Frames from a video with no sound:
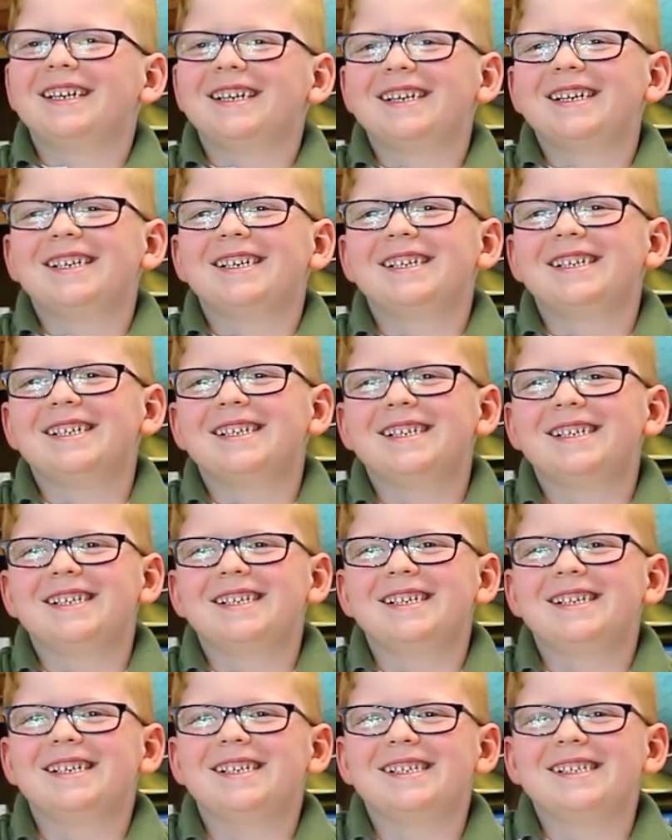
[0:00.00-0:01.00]

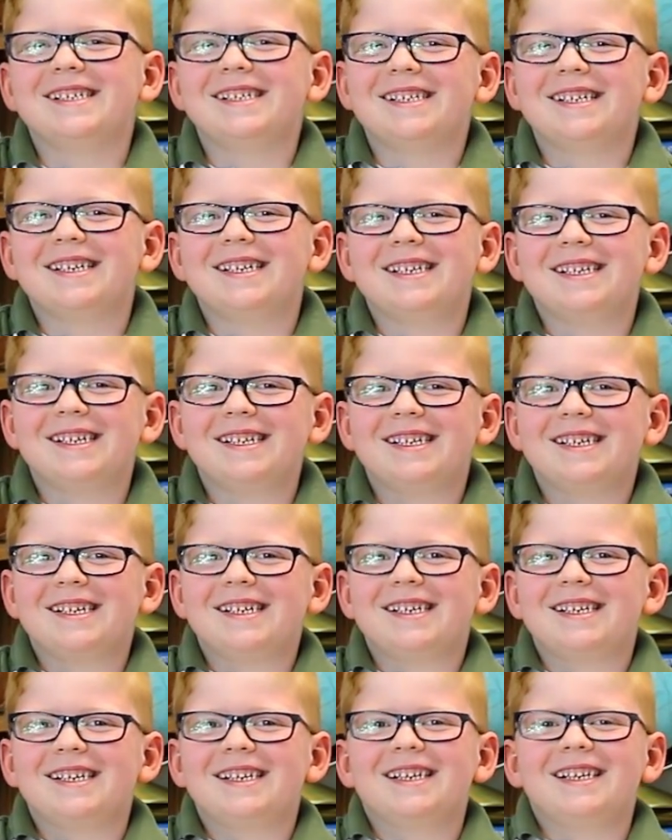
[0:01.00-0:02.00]

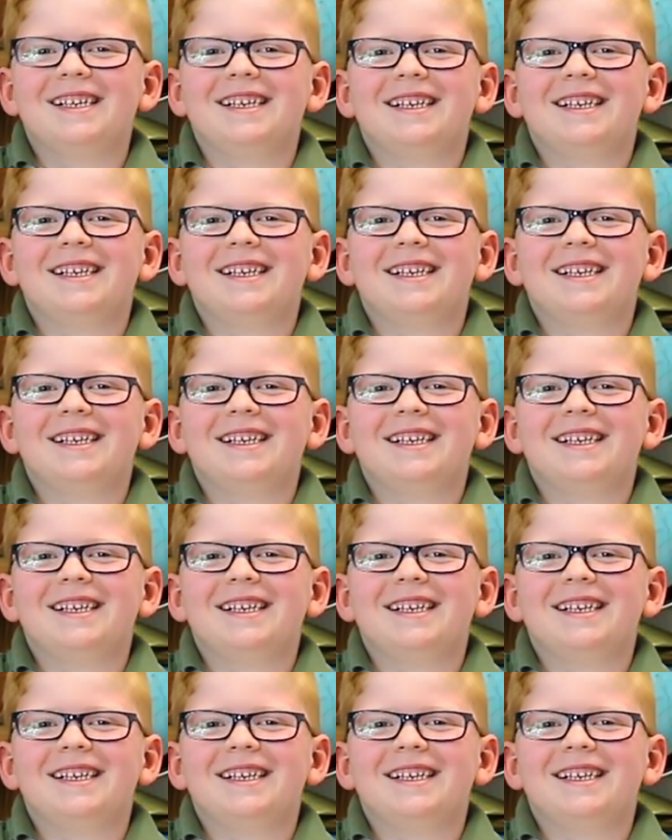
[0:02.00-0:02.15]
(not speaking)